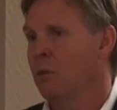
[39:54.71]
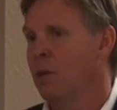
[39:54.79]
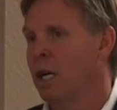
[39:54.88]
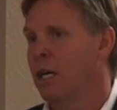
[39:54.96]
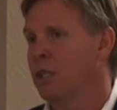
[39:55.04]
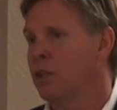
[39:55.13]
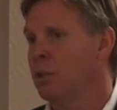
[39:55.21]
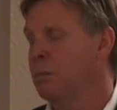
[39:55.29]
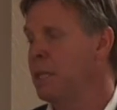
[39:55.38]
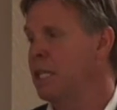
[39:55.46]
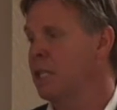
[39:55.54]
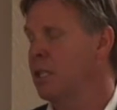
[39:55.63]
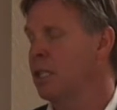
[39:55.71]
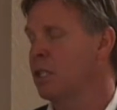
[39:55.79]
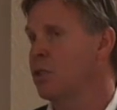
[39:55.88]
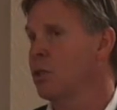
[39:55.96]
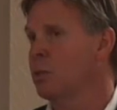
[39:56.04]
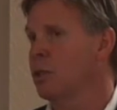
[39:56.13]
Well, the
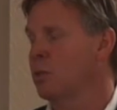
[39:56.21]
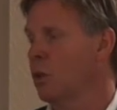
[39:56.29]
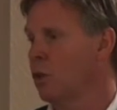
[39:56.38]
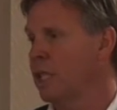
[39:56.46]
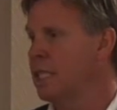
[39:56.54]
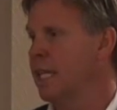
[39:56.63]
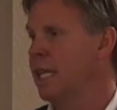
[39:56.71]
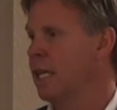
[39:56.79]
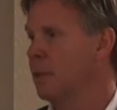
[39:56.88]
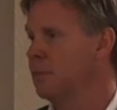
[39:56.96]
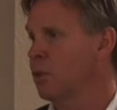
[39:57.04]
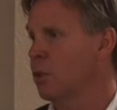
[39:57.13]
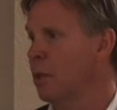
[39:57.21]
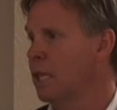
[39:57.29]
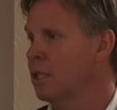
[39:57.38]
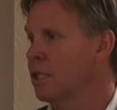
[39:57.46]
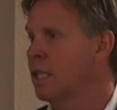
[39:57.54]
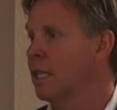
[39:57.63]
tumors would only take up so
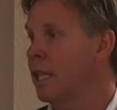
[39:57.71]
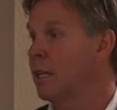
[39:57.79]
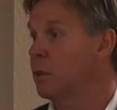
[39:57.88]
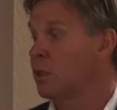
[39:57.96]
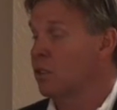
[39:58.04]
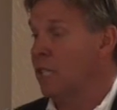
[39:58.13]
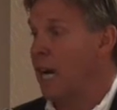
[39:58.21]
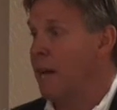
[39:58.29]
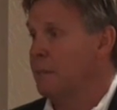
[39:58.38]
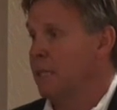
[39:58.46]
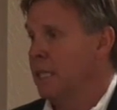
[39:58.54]
much and then they would stop.